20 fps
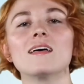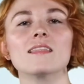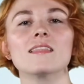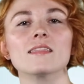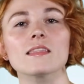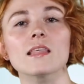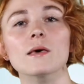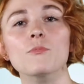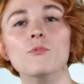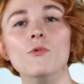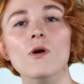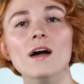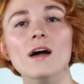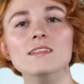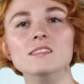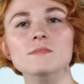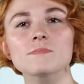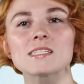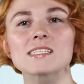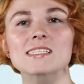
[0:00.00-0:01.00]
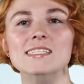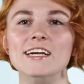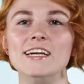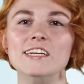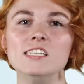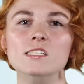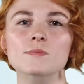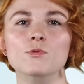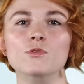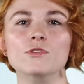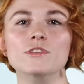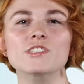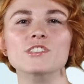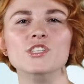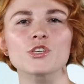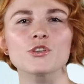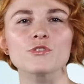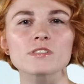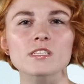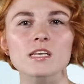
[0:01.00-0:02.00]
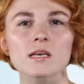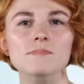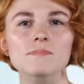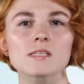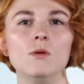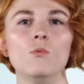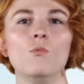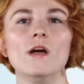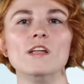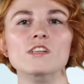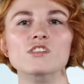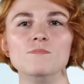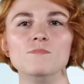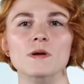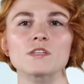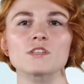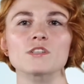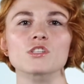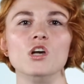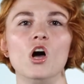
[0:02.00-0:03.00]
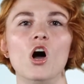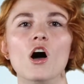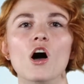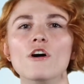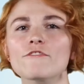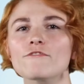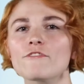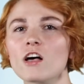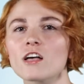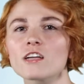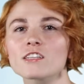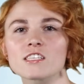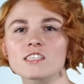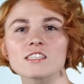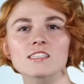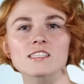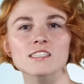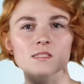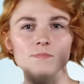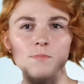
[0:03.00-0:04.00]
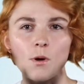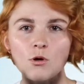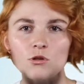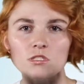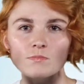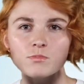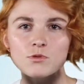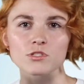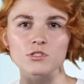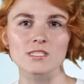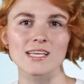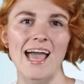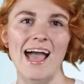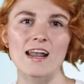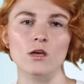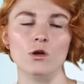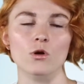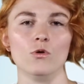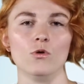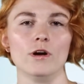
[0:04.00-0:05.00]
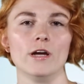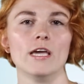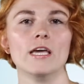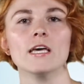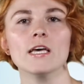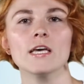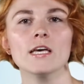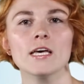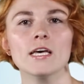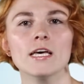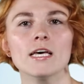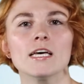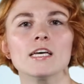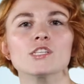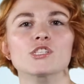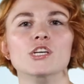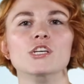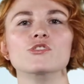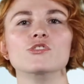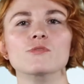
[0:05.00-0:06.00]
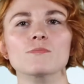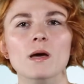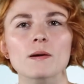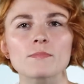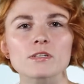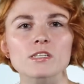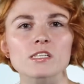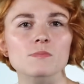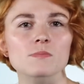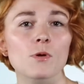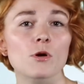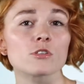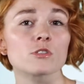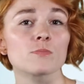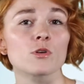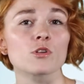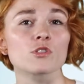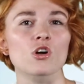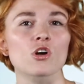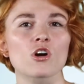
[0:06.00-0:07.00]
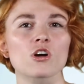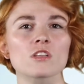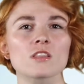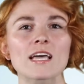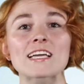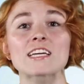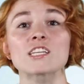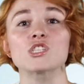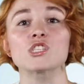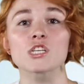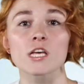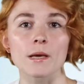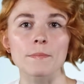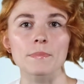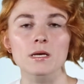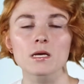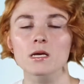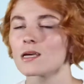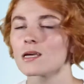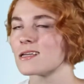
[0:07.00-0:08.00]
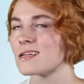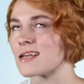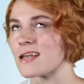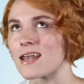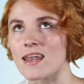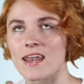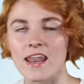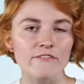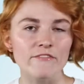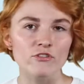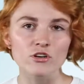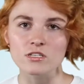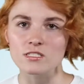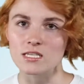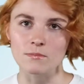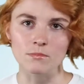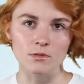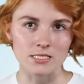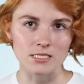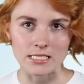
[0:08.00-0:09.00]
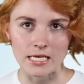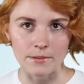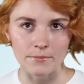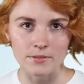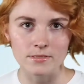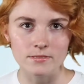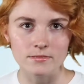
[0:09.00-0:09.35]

Lip wands, mascara spoolies, Q-tips, and wedge sponges all fall into the disposables category. Just remember, disposables are like a chip. Never double dip.